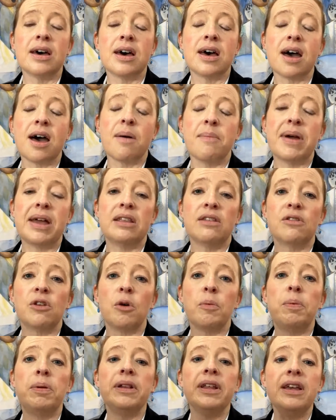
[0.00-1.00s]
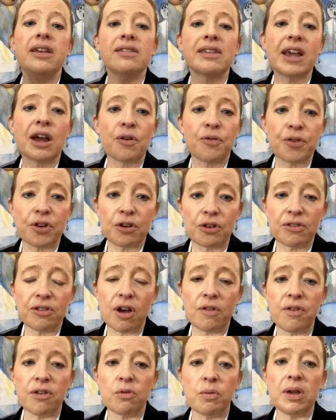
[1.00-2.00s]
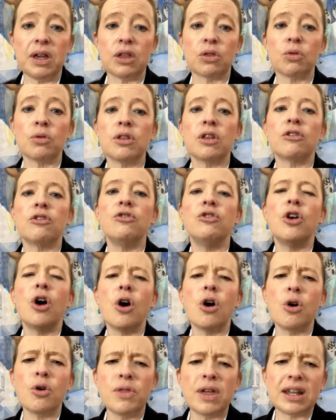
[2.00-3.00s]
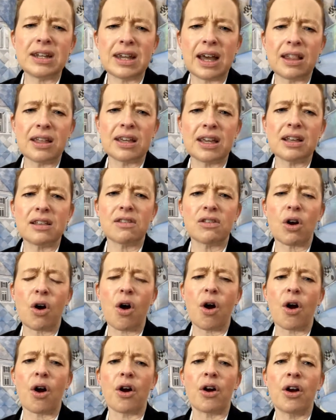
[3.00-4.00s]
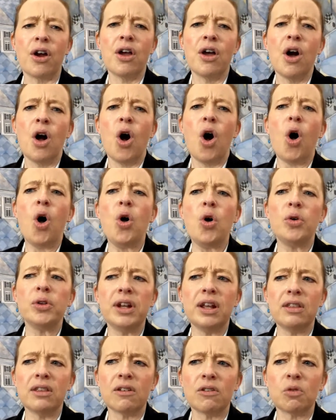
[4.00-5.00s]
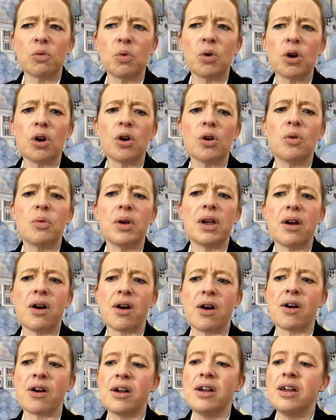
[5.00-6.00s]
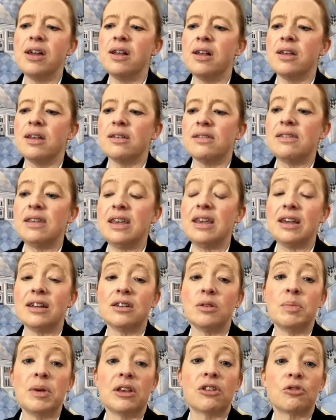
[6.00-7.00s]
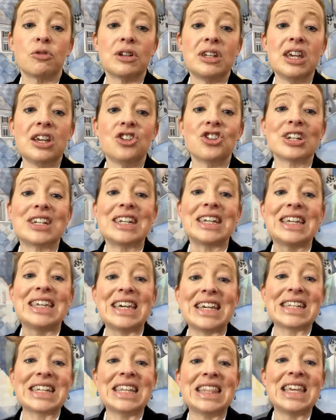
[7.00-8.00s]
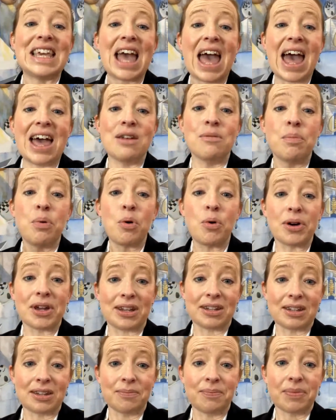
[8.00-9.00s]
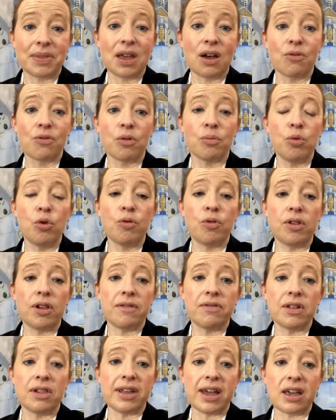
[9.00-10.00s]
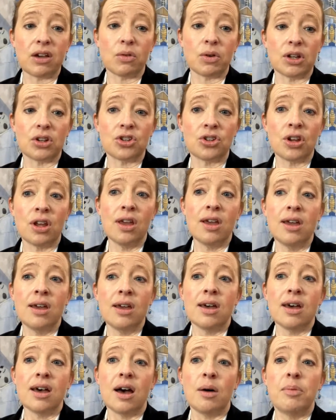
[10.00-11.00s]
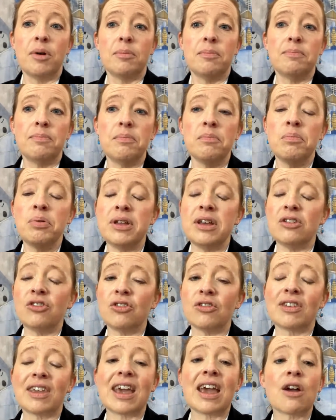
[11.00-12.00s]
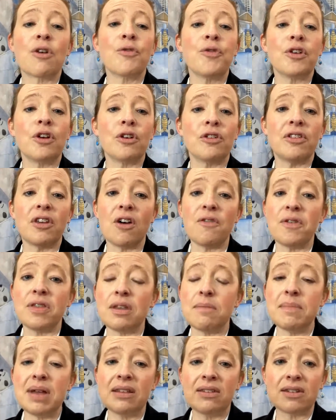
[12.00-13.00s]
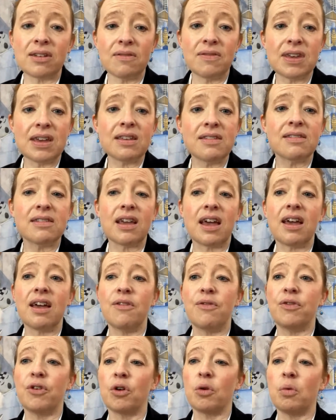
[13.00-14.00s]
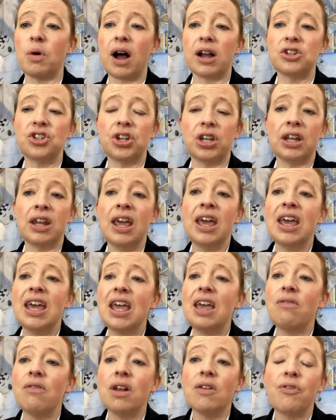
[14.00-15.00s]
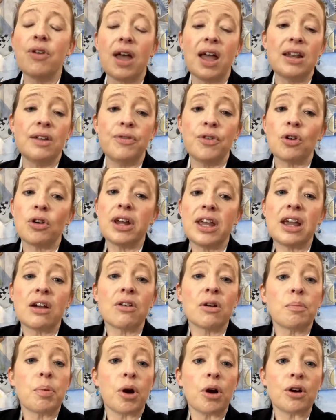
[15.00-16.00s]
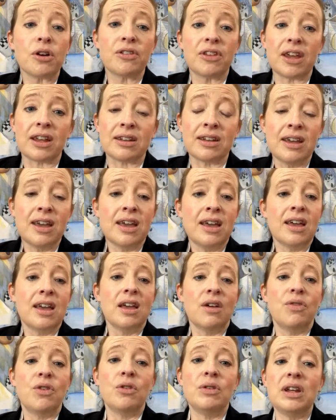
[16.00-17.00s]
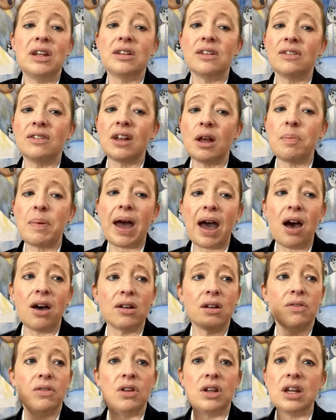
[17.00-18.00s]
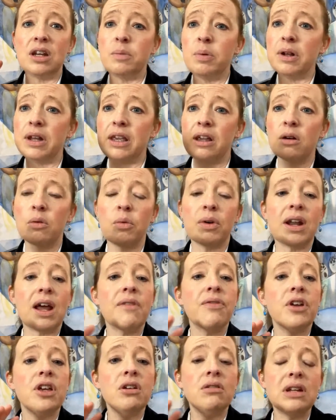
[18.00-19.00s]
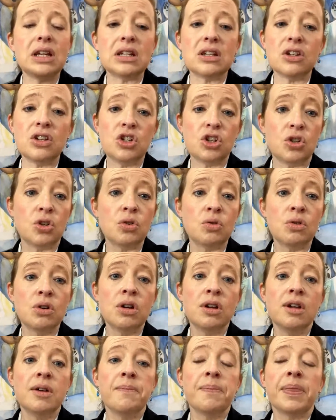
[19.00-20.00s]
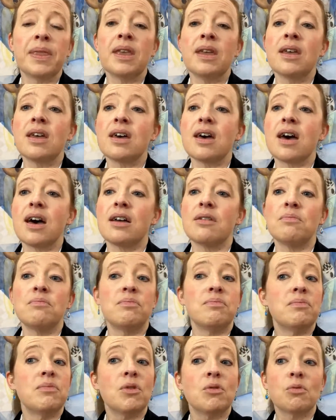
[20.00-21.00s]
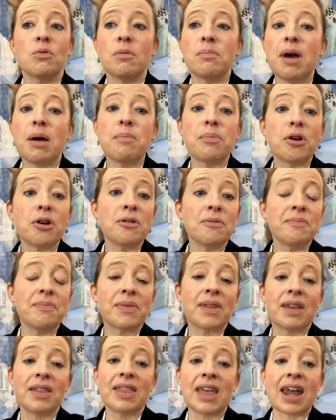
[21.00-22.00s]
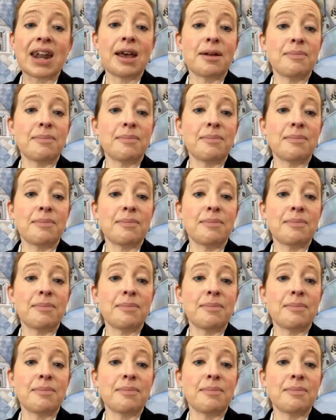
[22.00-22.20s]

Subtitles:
And so please care for yourself as we get through this. Know that delegates are holding this work. We are seeking to be strategic to get to the end point of removal of the language. But please just care for yourself in the midst of this. If you're watching, if you're here in person, if you need to step out, if you need to put whatever you need to do, remember that